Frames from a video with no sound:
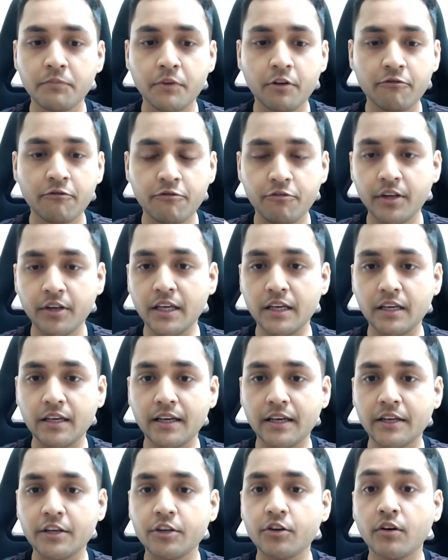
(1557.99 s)
free
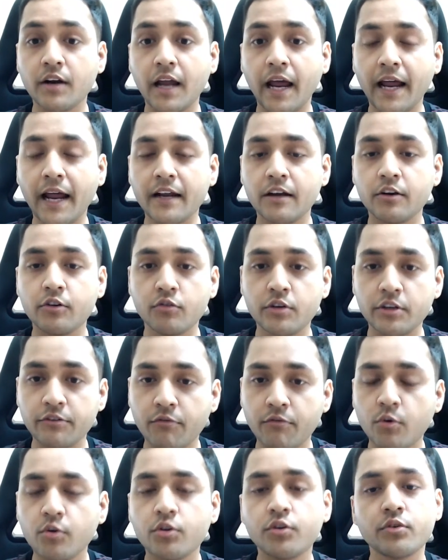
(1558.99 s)
in your hand to
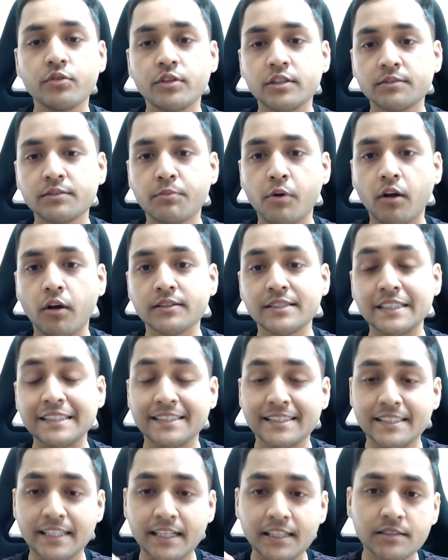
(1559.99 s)
devote to this process.
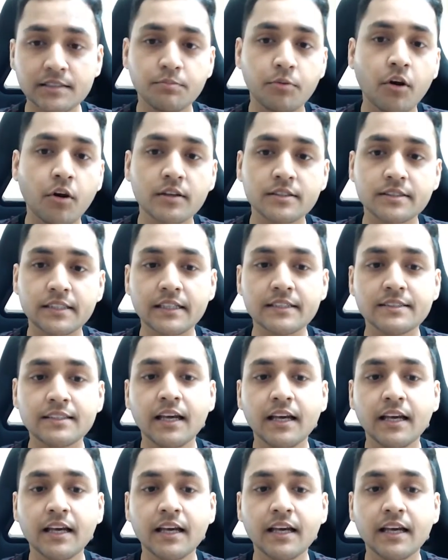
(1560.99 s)
This process